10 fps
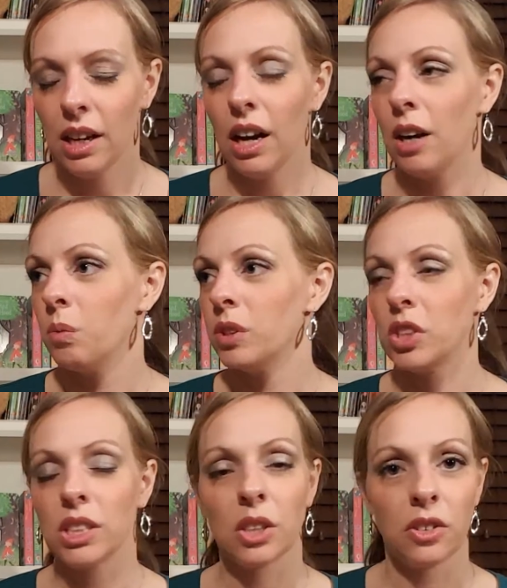which
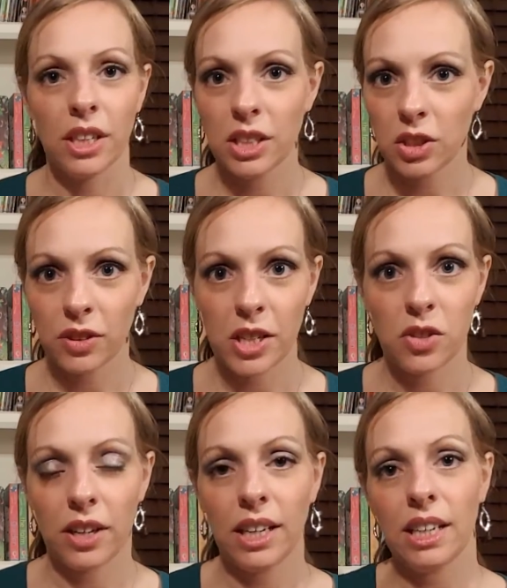is the greatest rage
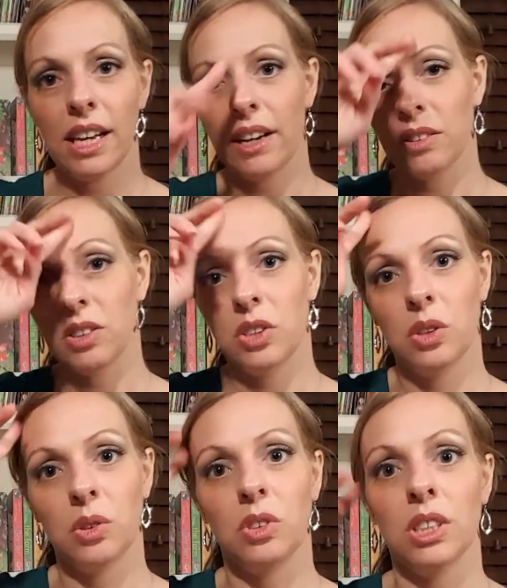right now
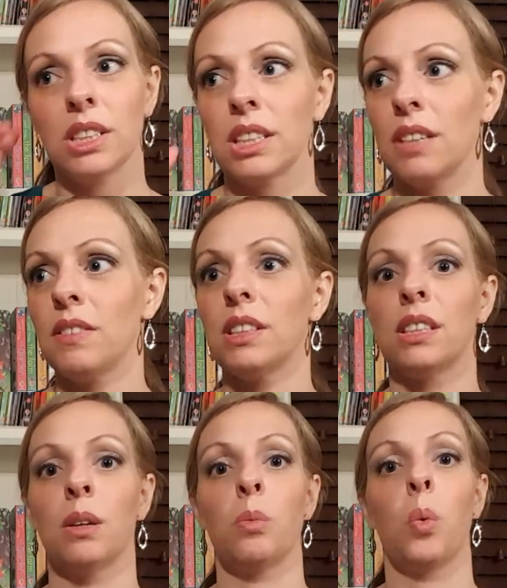to just give us
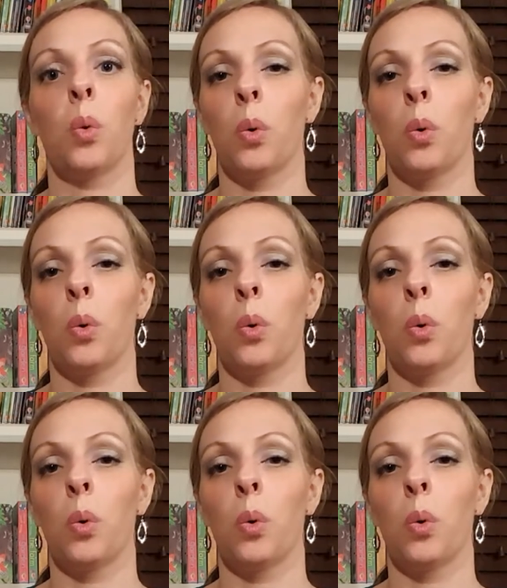some